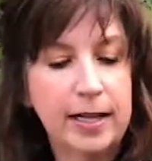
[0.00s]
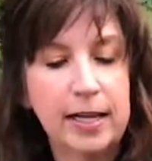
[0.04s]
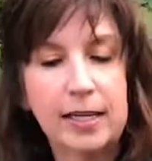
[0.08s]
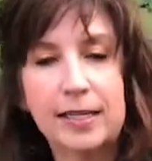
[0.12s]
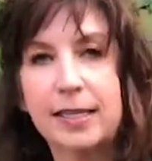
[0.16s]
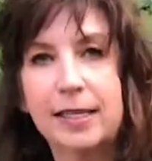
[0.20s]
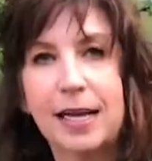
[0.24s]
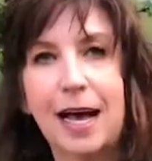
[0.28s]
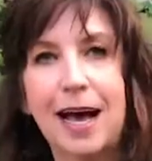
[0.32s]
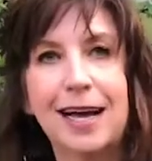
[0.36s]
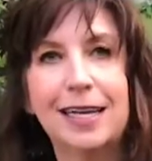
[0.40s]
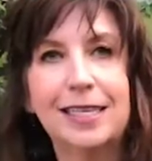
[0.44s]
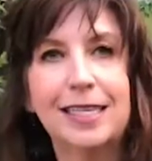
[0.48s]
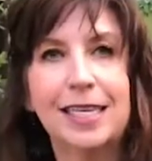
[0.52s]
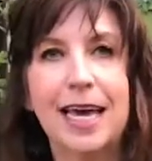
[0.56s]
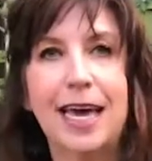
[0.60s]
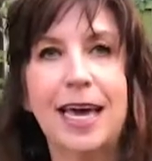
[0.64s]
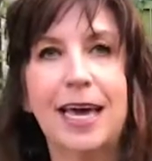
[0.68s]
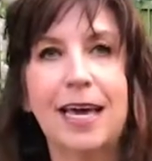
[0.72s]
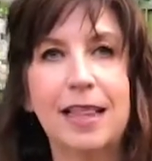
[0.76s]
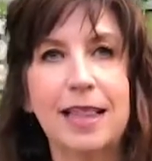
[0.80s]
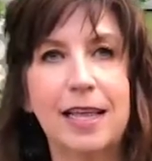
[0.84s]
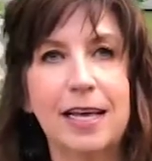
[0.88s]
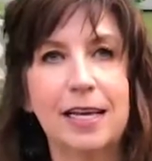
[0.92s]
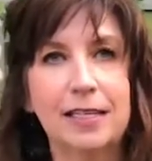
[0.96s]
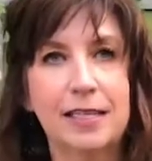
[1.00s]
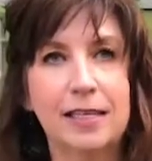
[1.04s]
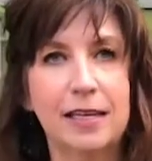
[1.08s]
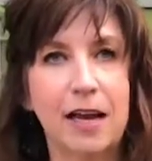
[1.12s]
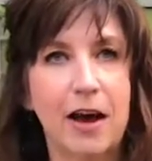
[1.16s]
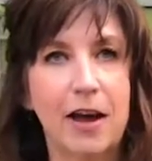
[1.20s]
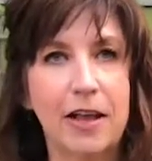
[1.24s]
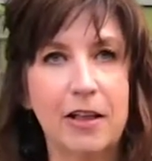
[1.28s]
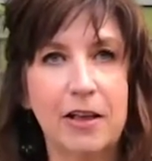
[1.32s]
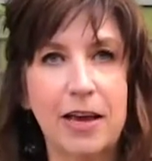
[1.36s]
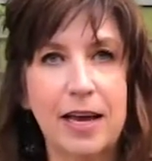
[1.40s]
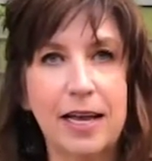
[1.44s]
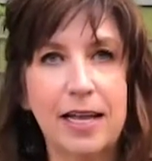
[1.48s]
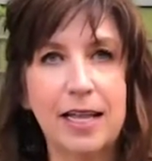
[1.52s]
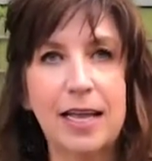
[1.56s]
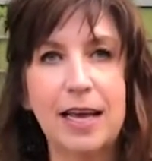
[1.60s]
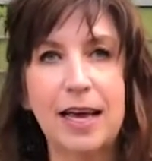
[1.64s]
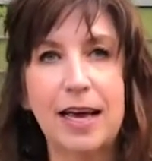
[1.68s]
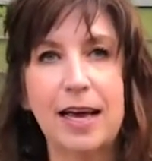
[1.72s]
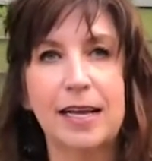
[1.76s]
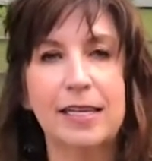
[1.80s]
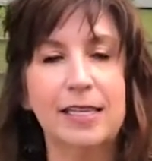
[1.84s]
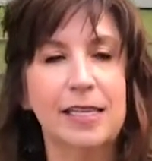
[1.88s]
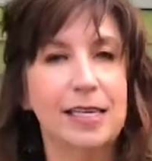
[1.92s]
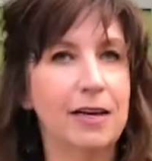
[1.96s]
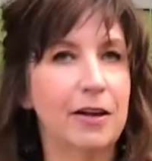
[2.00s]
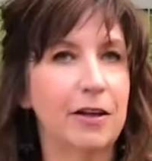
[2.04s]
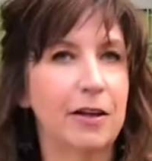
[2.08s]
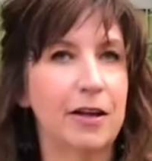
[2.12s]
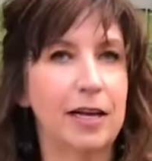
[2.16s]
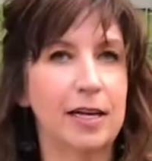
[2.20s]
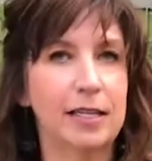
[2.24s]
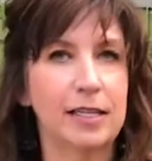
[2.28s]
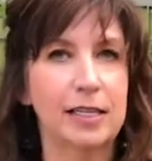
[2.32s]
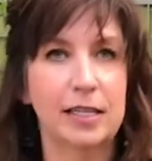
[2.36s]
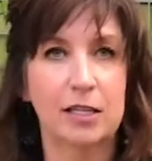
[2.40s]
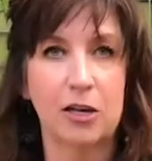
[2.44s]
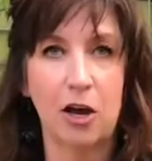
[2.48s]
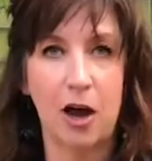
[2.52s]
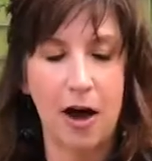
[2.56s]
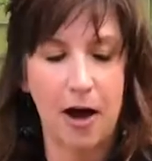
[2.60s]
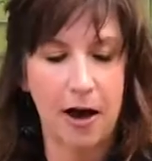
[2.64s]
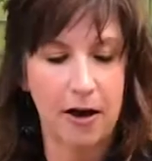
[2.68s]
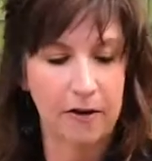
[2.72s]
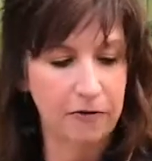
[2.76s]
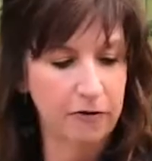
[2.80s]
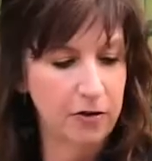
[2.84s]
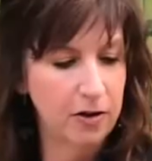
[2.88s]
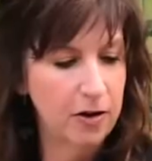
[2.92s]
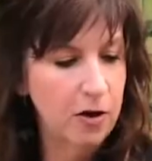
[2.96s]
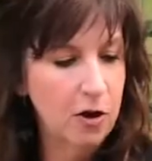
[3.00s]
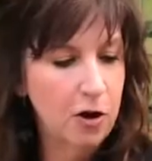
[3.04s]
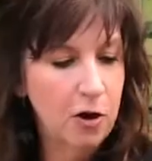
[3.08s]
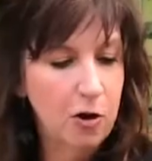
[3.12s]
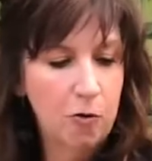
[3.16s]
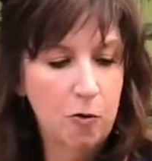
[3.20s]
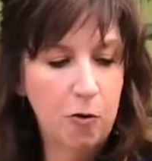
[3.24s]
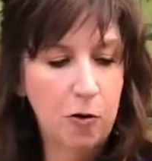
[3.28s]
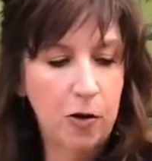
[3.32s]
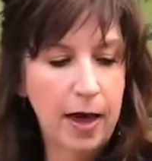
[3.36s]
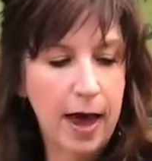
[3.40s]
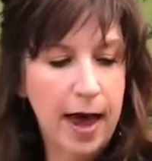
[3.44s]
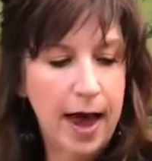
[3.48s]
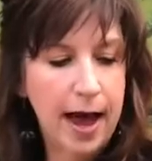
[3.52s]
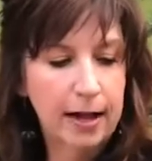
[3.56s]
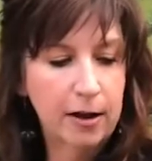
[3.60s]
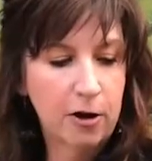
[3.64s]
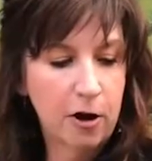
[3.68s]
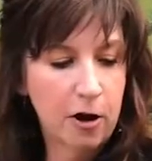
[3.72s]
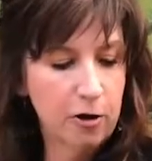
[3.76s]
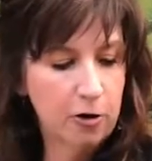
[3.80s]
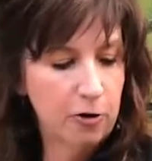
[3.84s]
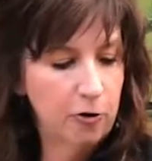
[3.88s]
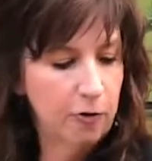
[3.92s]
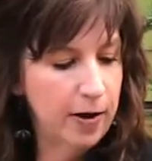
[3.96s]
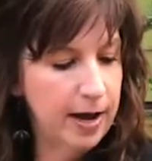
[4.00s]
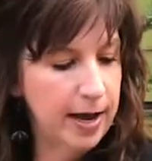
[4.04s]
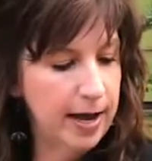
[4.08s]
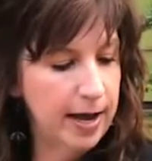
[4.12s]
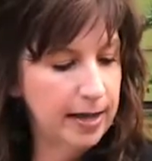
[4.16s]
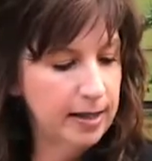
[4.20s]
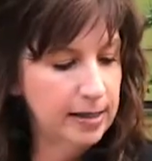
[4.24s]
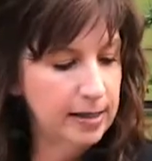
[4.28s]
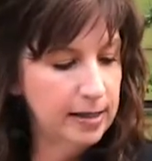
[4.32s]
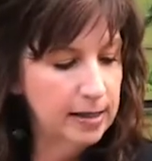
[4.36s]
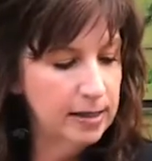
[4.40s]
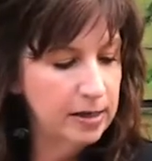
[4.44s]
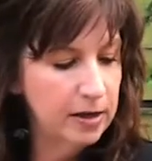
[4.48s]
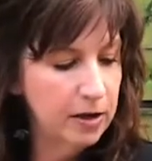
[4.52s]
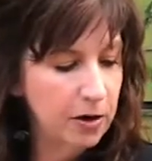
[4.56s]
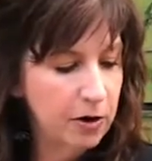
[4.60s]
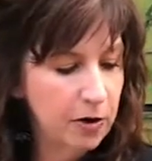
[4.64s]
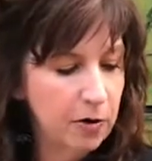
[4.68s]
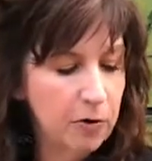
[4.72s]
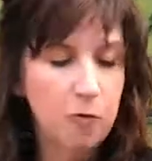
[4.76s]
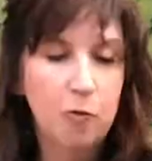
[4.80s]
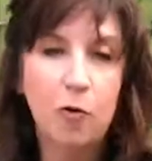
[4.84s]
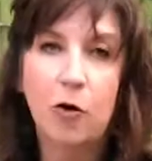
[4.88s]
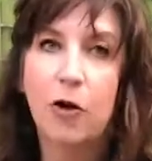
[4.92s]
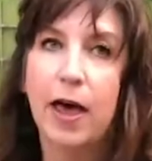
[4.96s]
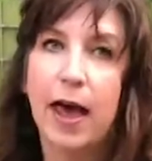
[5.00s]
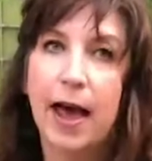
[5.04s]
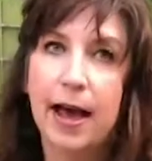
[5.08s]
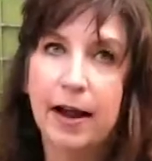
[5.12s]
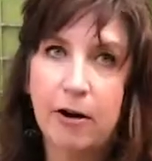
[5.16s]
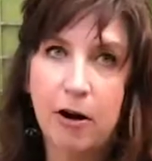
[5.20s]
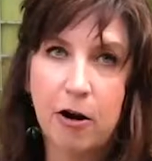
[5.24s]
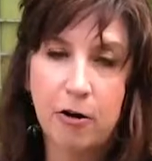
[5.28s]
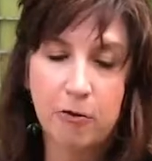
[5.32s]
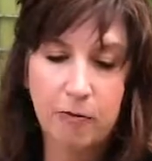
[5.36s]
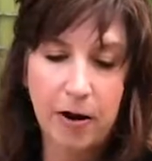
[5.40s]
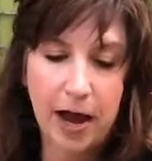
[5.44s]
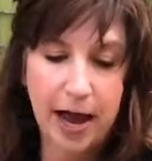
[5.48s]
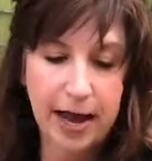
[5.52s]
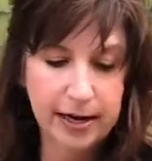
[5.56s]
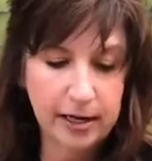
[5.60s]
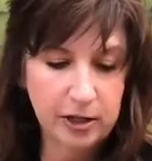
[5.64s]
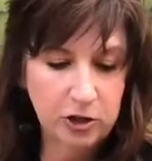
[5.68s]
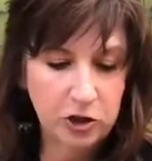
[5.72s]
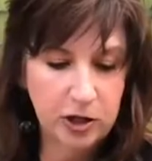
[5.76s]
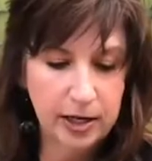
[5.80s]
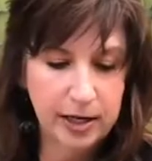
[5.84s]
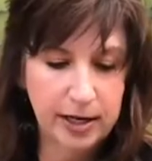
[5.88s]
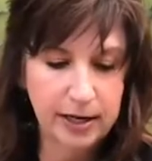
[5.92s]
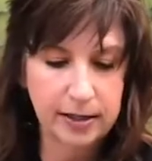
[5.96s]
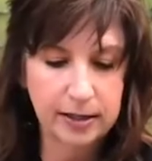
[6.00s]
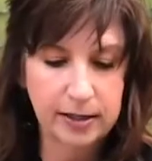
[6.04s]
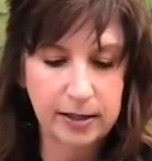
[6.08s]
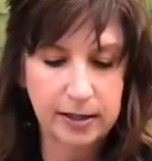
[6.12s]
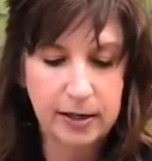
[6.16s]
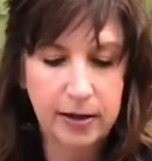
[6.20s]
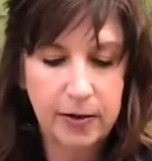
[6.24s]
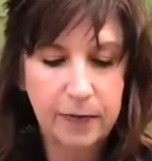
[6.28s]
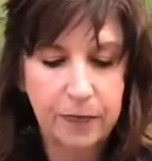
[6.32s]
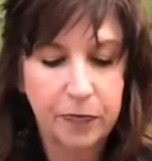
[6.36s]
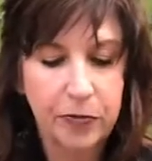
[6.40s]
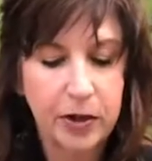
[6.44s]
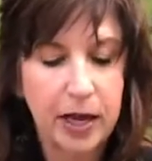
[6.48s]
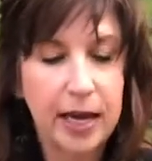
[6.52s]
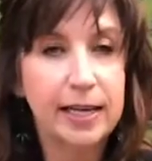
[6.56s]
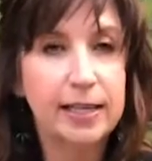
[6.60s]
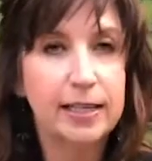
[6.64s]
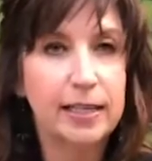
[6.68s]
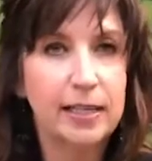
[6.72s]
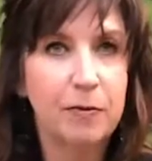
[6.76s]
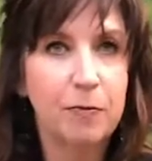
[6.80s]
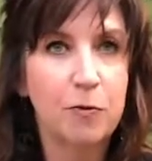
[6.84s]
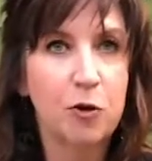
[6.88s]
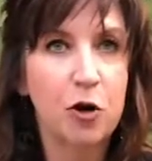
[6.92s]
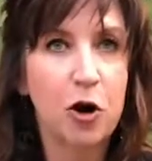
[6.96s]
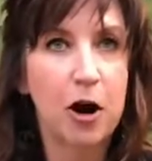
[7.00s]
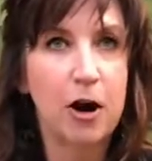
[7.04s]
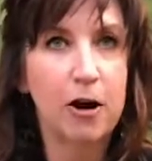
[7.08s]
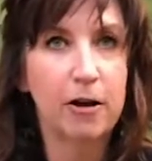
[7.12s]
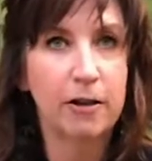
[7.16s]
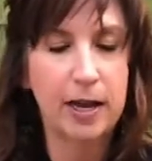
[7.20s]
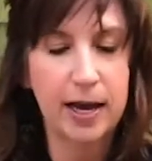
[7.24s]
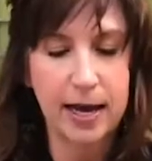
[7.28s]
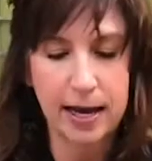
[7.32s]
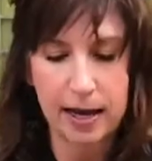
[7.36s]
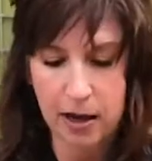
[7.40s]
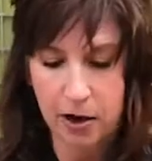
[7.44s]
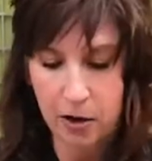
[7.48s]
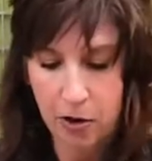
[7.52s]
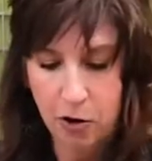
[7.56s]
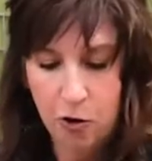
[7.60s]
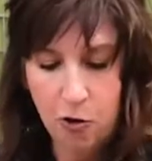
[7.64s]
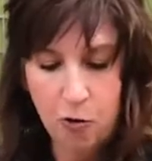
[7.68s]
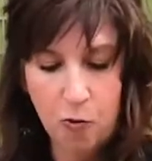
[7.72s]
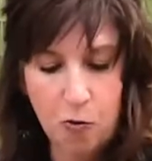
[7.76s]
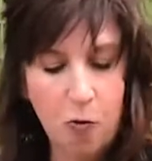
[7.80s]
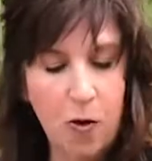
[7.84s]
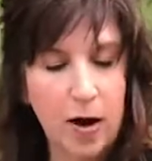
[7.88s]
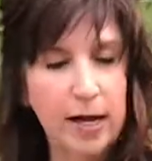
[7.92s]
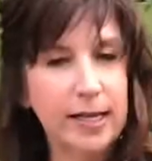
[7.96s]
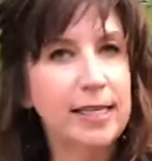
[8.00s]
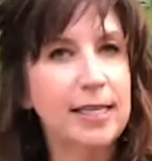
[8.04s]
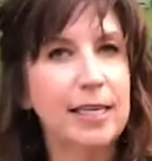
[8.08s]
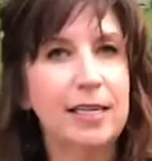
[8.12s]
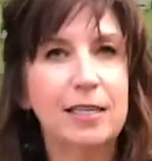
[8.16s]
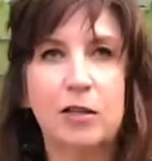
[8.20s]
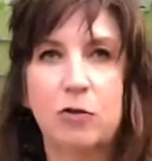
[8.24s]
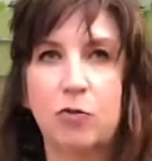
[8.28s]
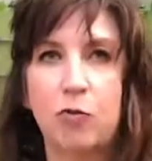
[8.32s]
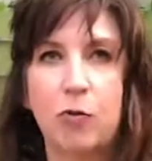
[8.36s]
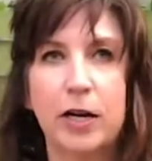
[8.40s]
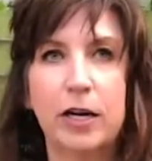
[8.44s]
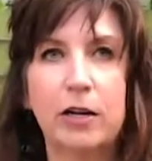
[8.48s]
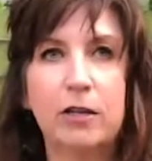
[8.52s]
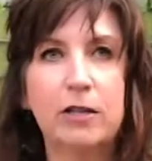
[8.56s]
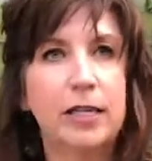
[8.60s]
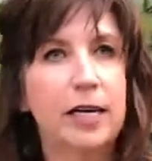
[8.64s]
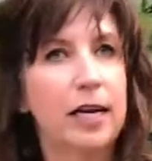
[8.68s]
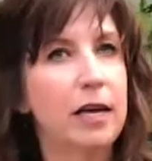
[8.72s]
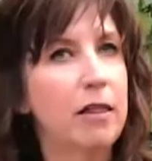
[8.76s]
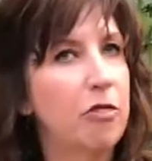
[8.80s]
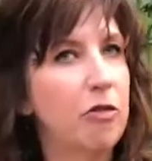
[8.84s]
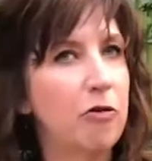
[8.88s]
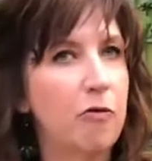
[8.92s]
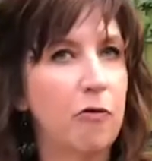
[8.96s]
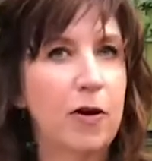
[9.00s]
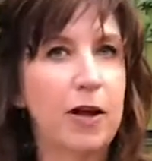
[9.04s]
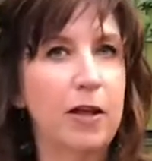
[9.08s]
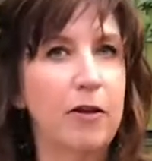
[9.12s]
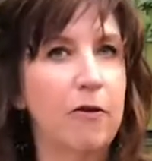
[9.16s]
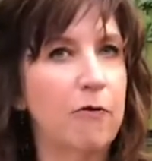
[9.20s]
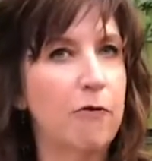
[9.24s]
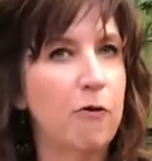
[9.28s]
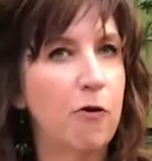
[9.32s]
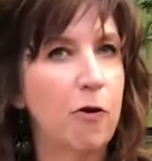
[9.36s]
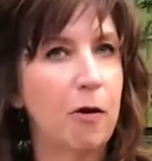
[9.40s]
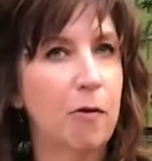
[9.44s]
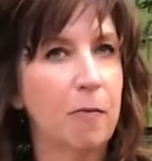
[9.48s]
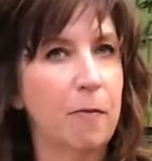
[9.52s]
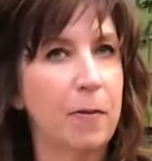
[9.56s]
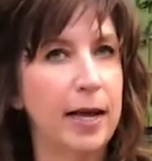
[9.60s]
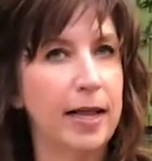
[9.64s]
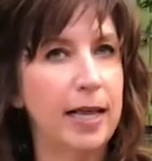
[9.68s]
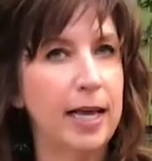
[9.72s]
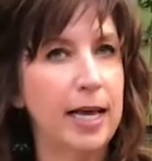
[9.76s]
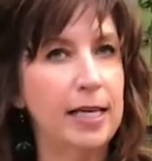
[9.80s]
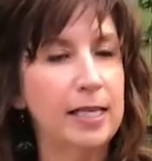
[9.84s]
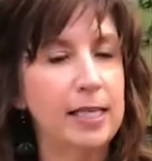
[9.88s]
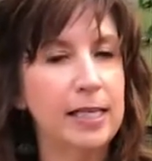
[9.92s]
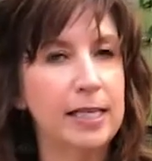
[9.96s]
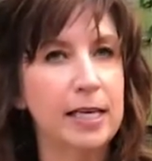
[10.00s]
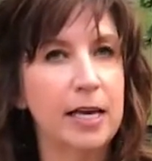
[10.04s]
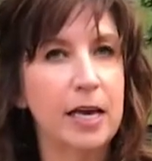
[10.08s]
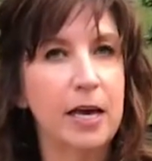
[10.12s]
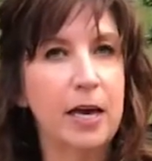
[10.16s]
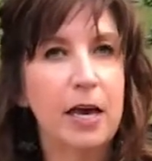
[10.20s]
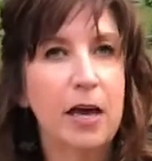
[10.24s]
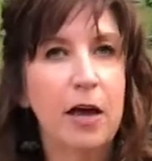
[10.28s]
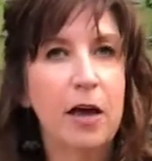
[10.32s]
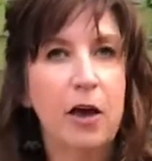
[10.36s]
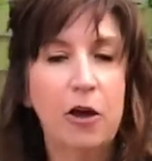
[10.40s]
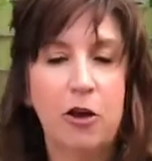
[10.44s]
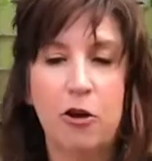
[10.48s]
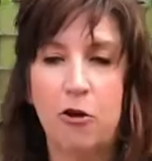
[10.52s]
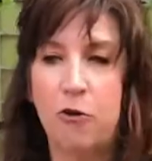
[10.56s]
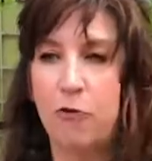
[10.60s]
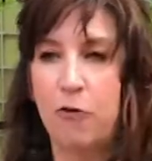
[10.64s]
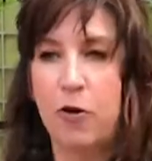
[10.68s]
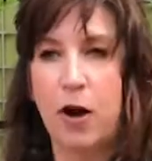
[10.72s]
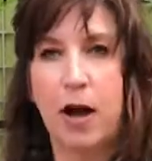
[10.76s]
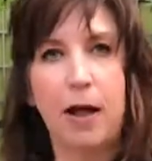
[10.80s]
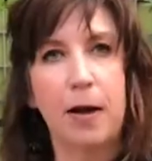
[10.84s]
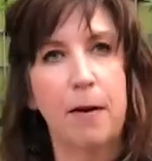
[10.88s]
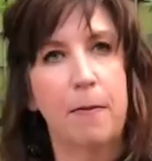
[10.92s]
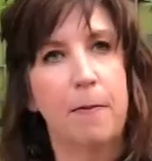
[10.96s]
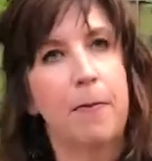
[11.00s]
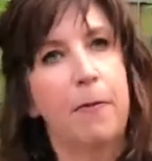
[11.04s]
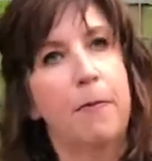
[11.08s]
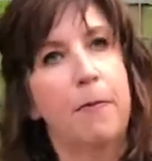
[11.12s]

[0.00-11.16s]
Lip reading: to saute this onion until it's soft. We'll add our greens, we'll add our radishes, and some garlic. Once it's wilted, 3 to 4 minutes, you've got